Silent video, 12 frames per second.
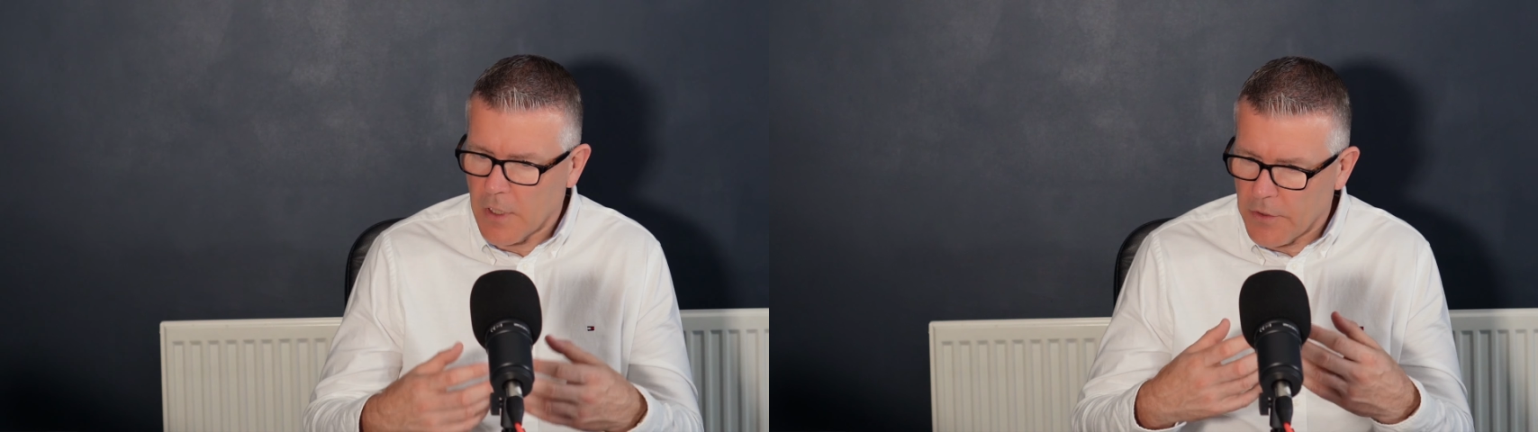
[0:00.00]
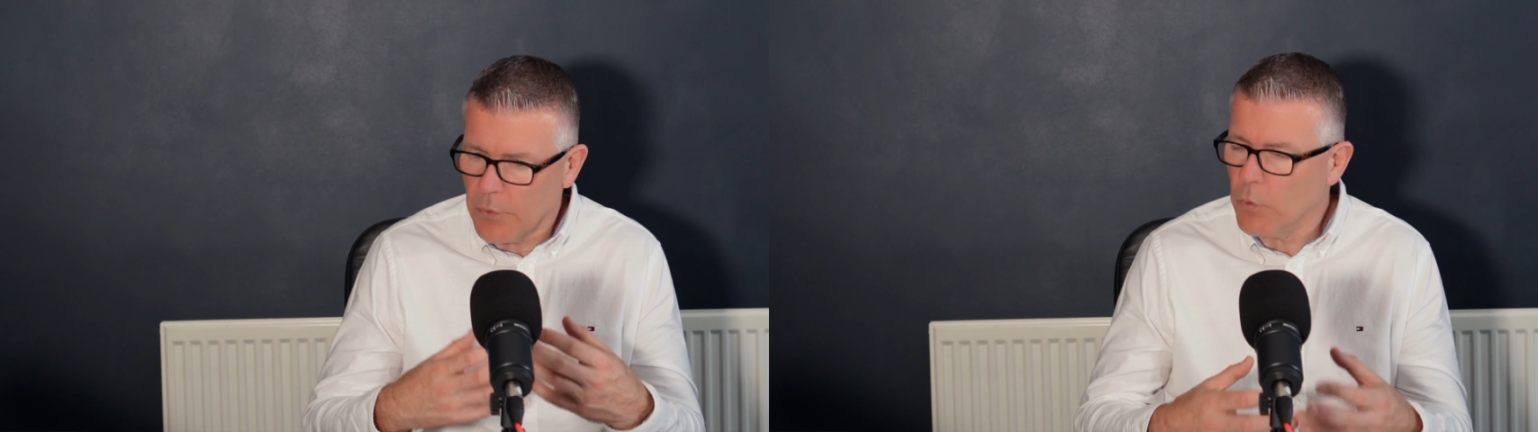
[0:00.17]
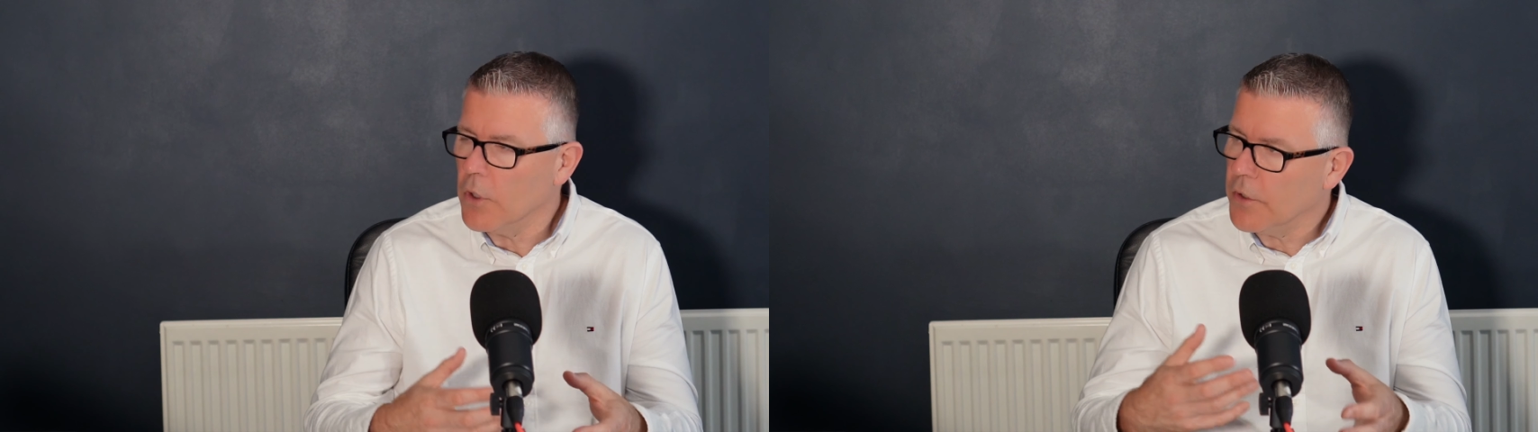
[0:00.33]

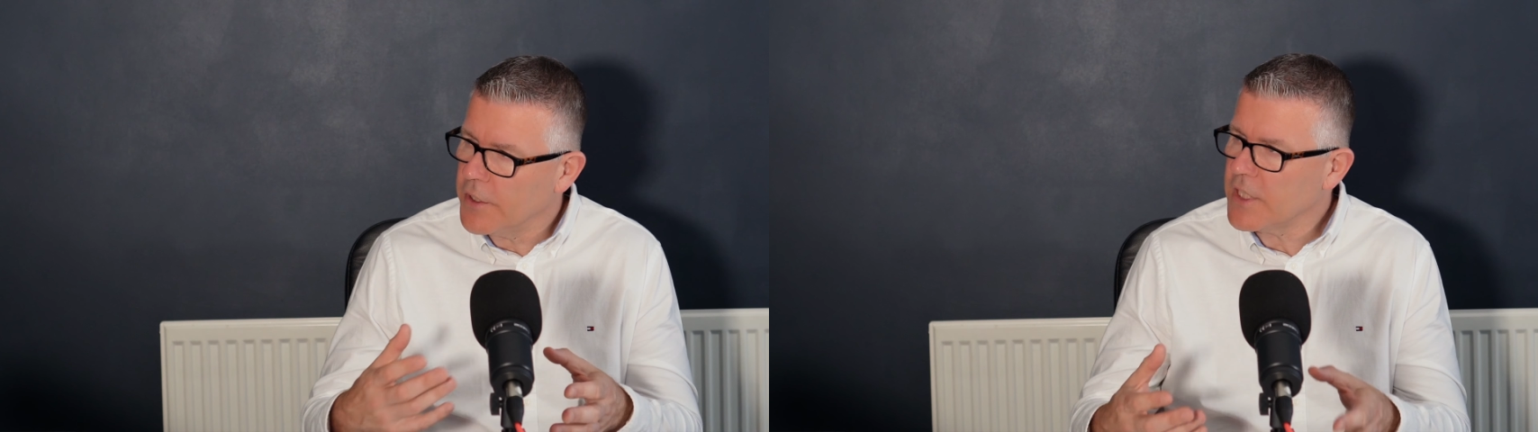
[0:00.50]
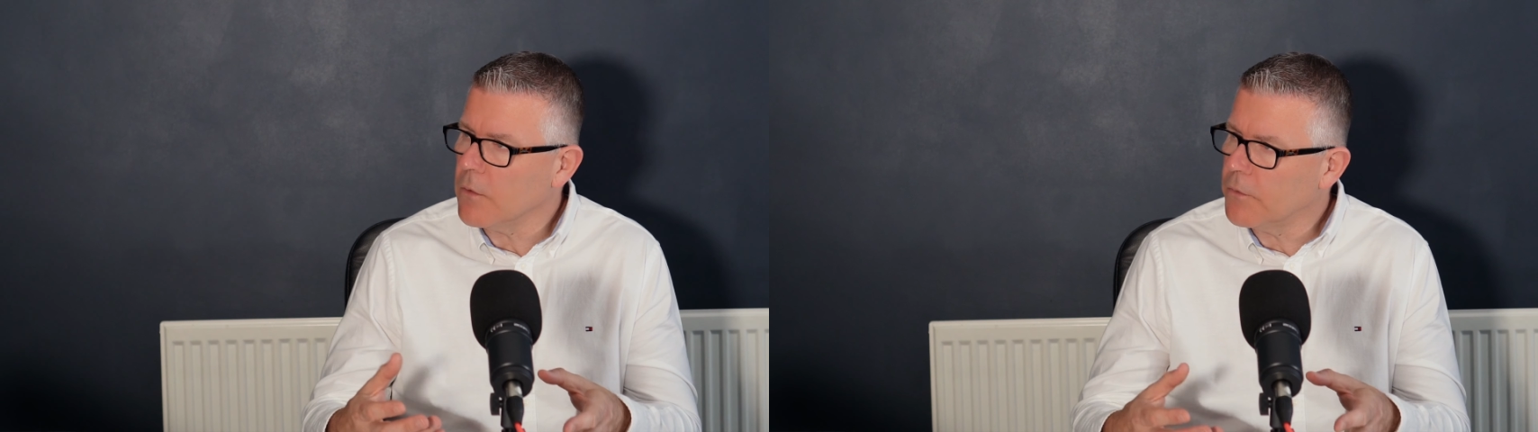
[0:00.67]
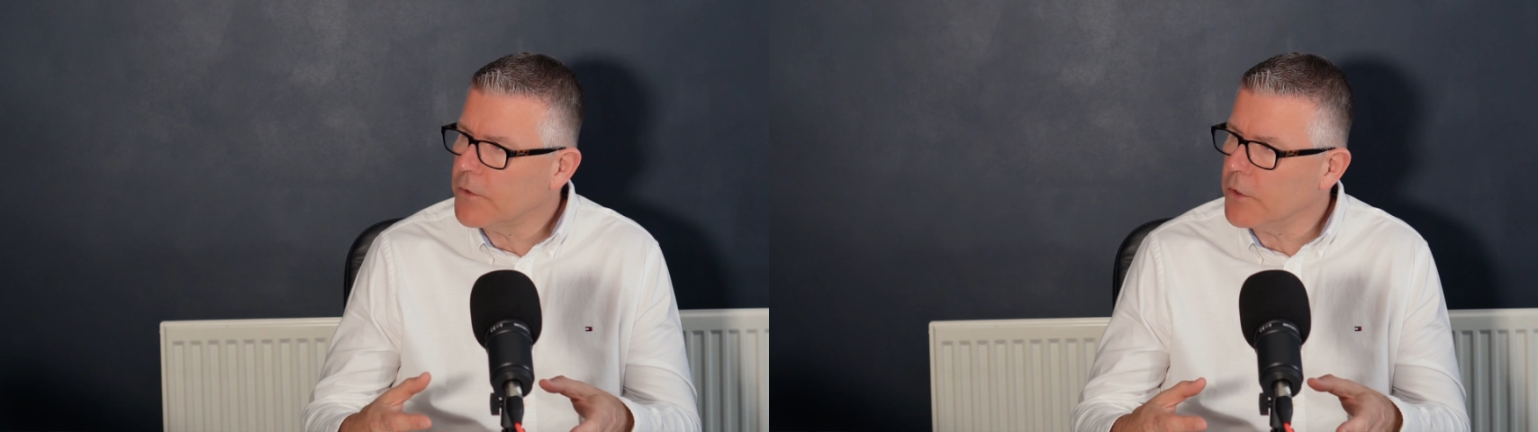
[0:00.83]
the work that
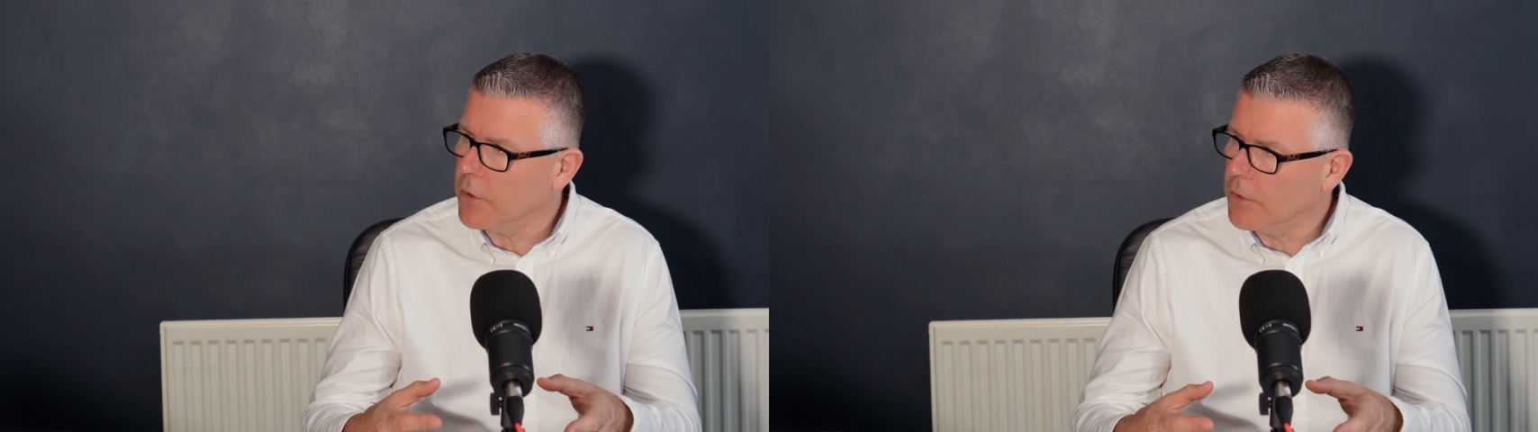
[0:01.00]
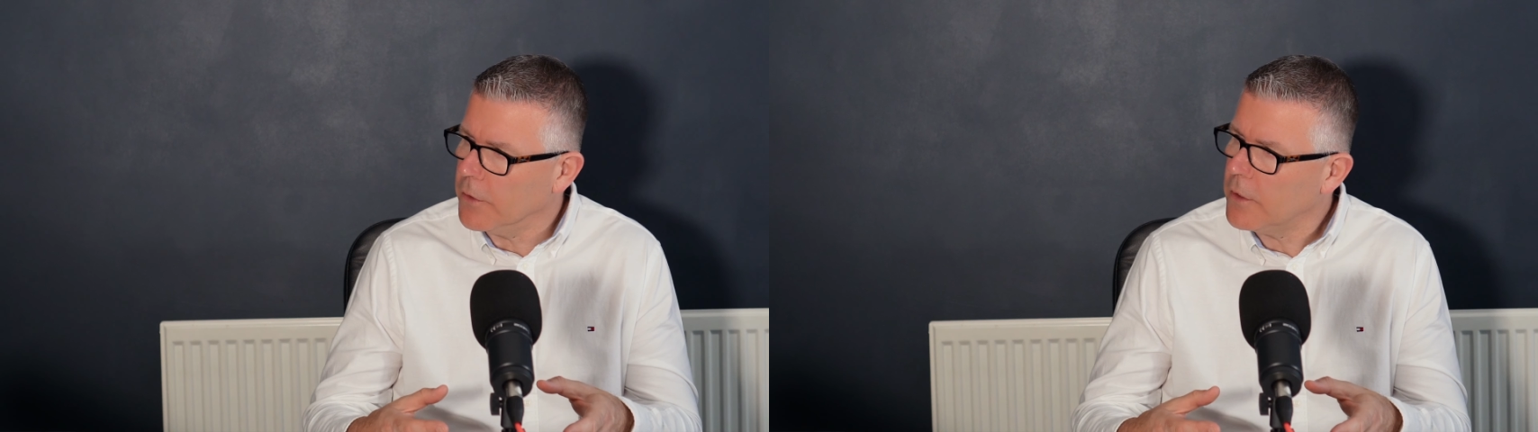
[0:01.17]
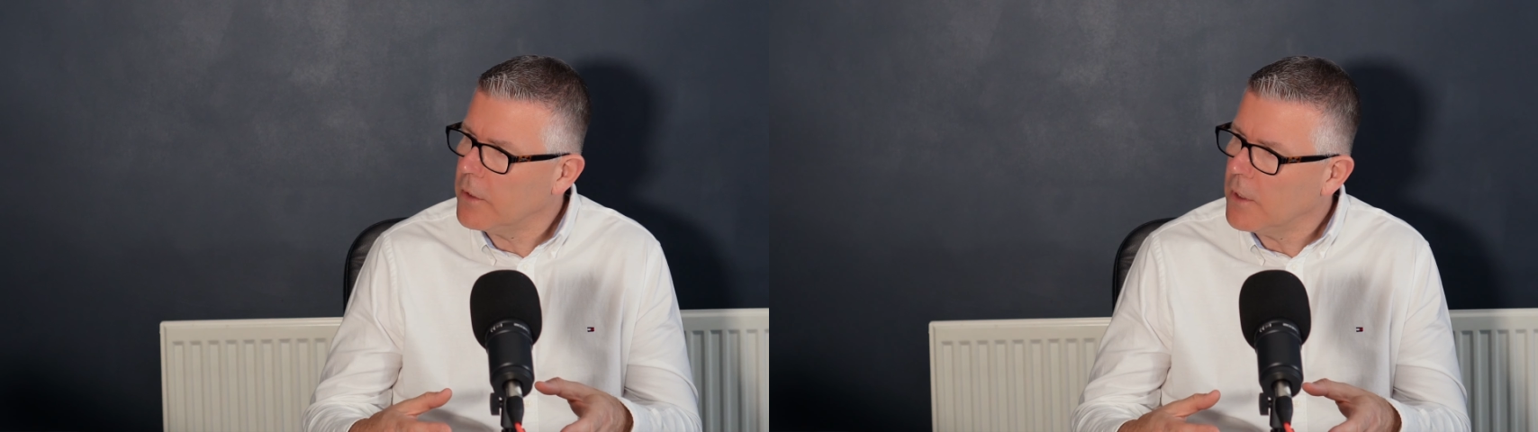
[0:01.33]
you've done,